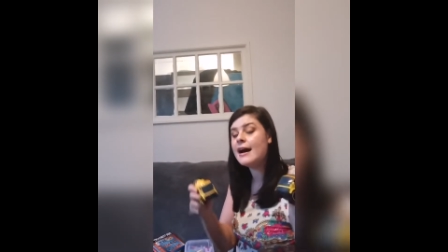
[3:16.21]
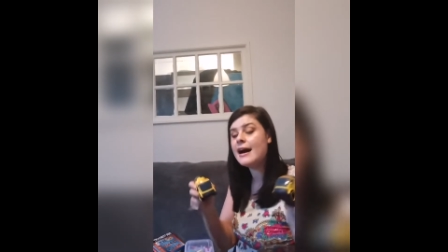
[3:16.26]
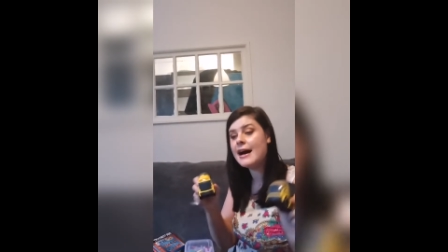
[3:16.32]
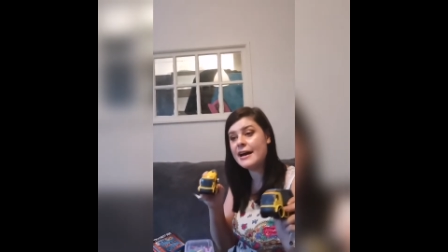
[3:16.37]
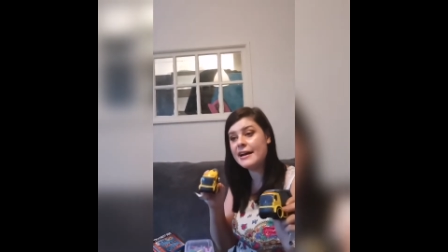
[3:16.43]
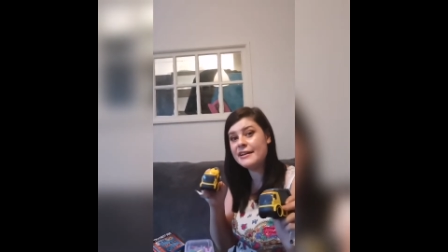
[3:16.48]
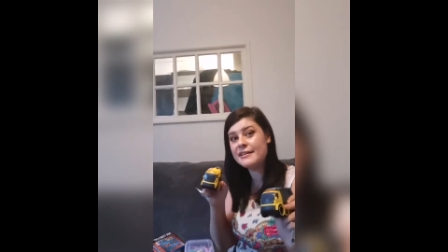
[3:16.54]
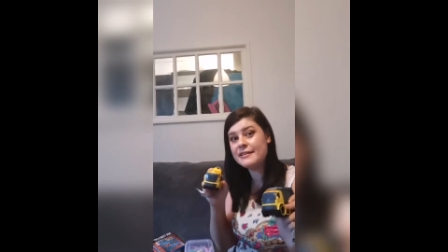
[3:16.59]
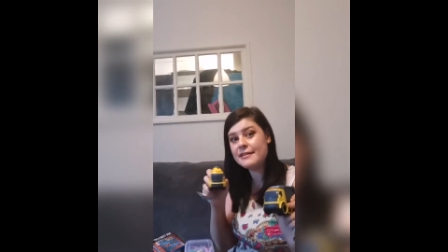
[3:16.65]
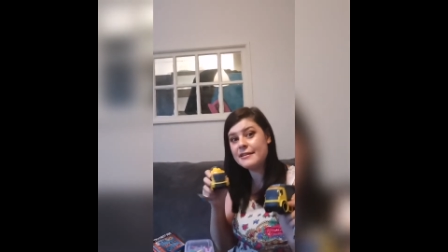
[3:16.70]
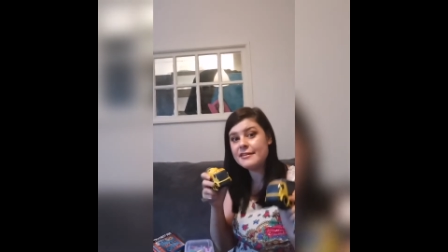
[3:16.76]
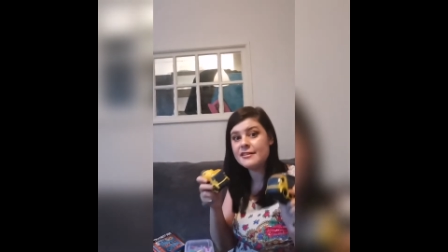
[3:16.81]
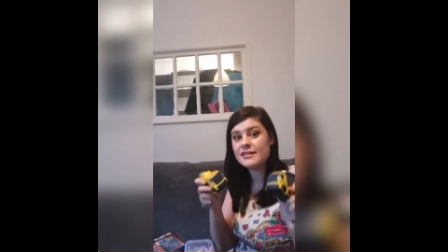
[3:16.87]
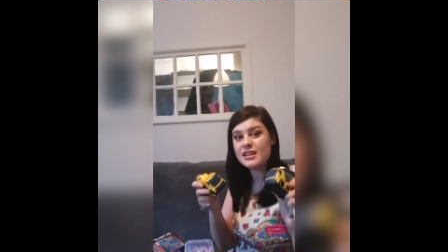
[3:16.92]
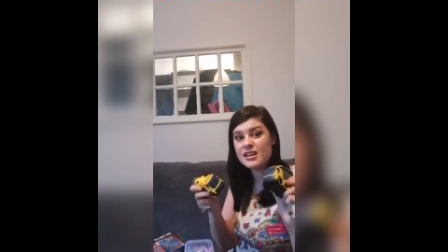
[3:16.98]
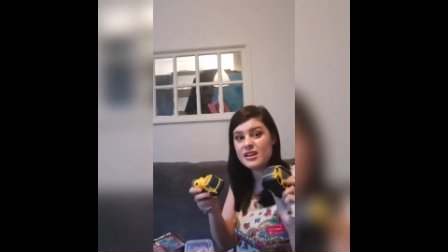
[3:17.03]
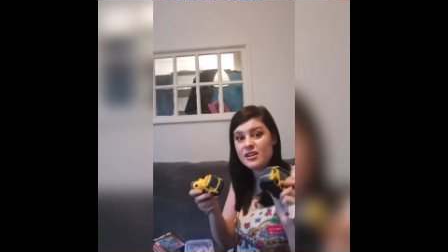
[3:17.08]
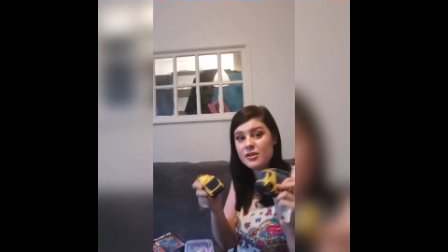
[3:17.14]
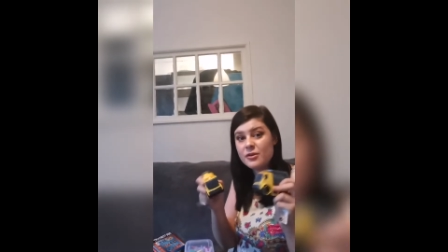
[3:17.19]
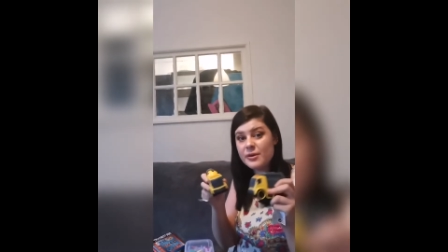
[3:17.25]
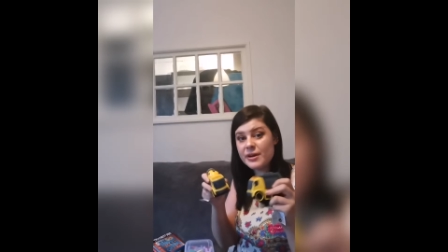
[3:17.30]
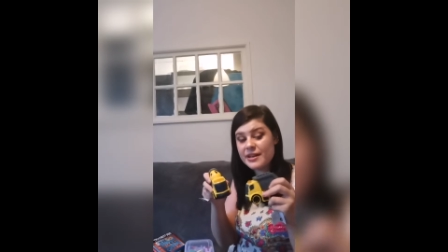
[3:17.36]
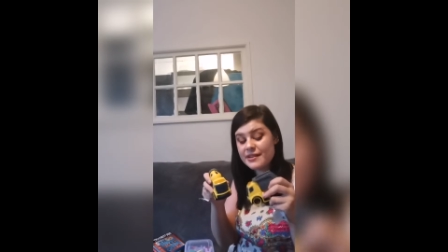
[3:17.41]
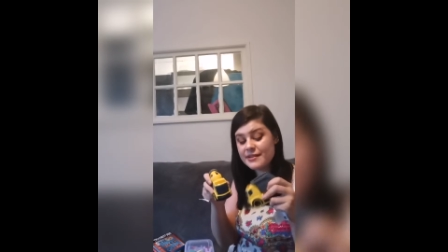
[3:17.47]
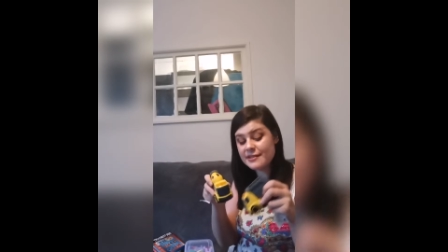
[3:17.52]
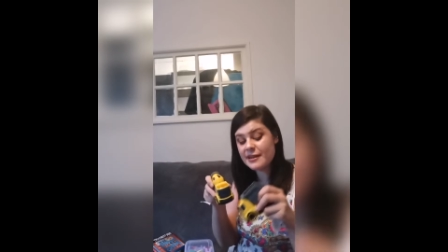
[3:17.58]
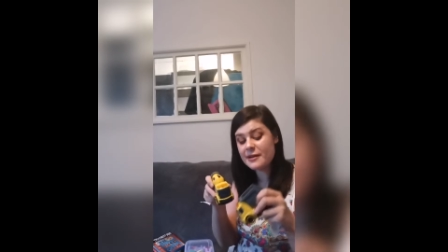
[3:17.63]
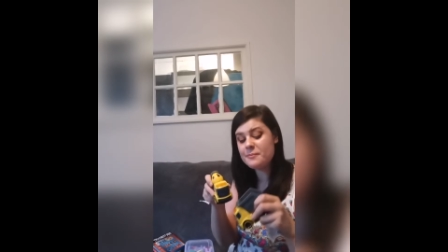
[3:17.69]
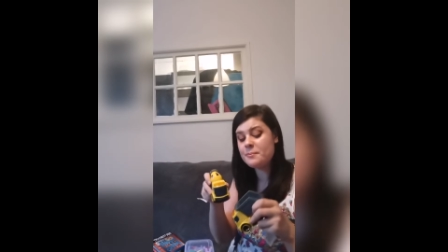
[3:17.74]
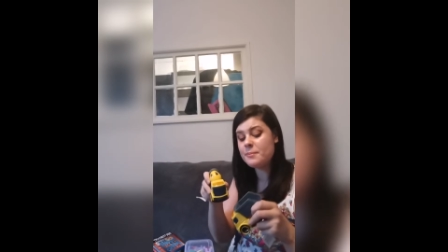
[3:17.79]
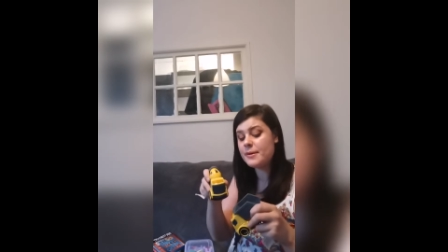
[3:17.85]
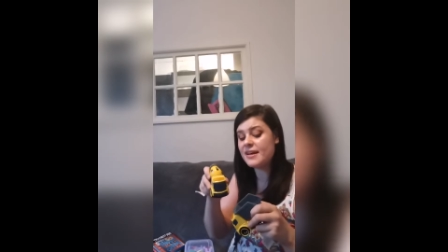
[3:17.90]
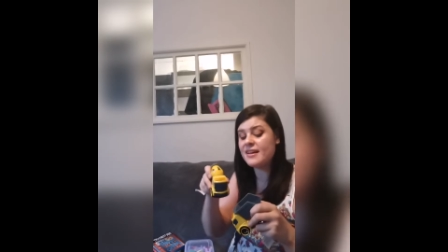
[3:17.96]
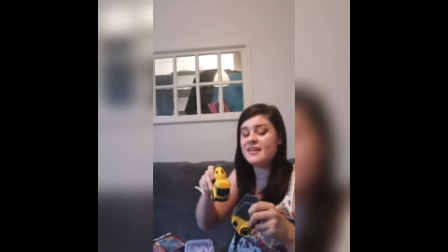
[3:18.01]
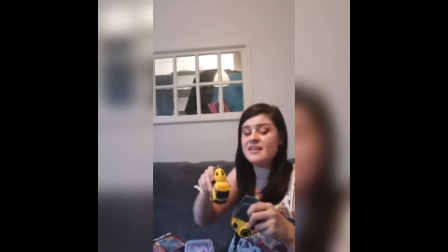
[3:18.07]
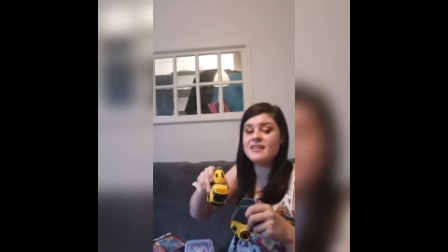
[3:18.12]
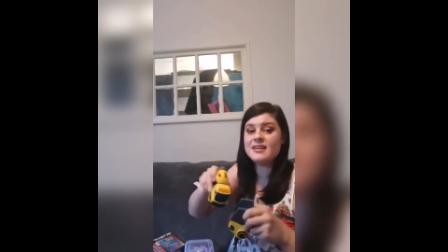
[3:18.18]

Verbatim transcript: and they can go in a sandpit